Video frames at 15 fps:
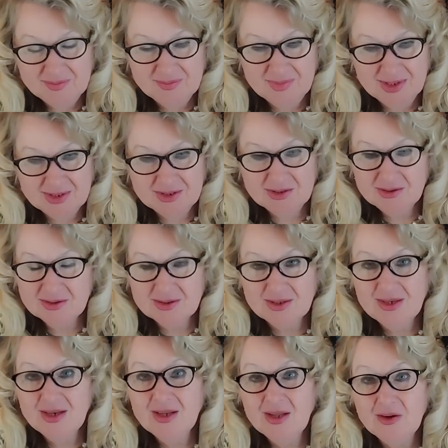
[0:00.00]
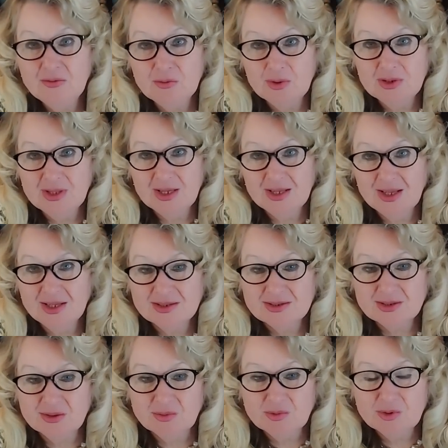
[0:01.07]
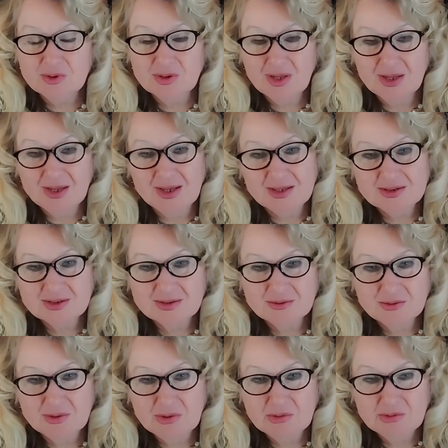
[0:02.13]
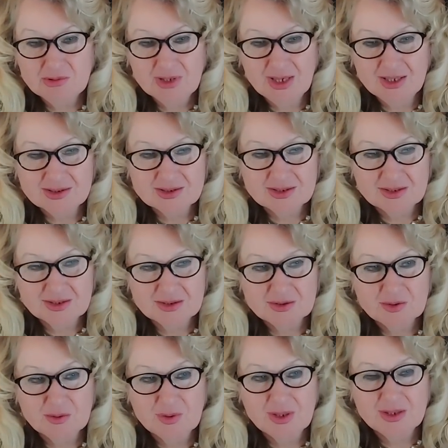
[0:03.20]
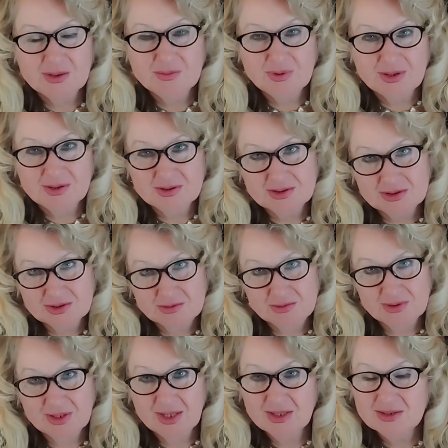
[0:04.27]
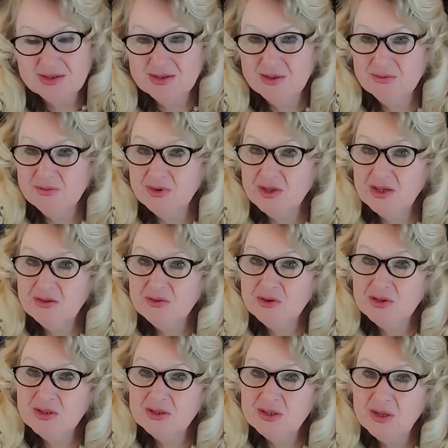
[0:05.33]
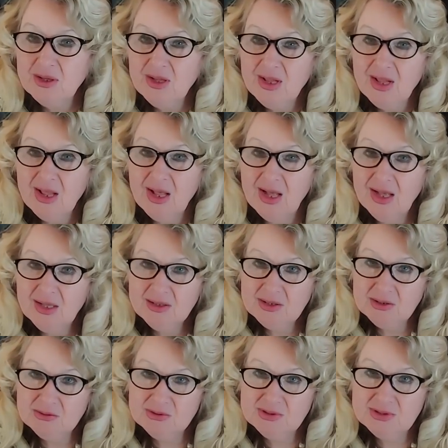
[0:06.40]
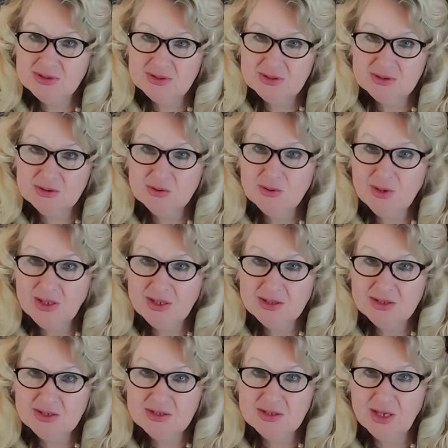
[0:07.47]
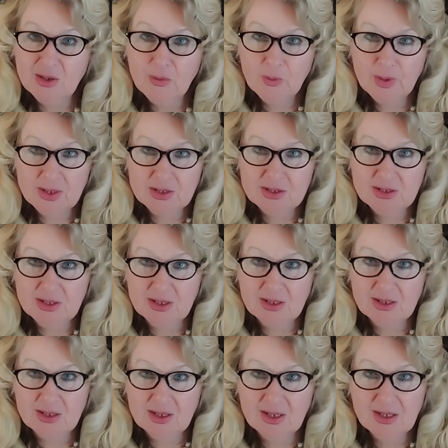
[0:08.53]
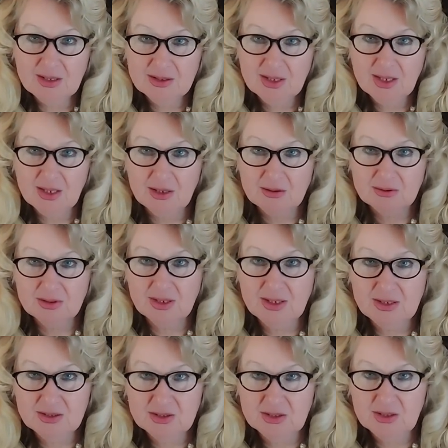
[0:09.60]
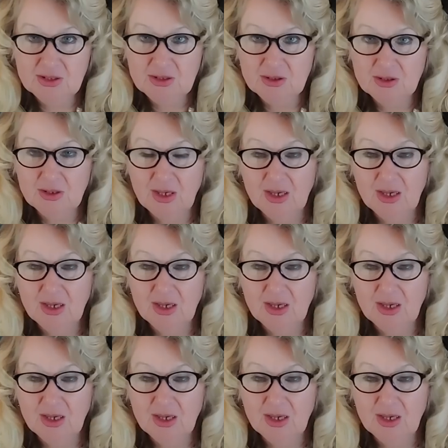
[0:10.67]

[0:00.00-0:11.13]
My dog love when I ask him ask when we ask her to wait because she will get something for it. And those two ladies are waiting and they are ready.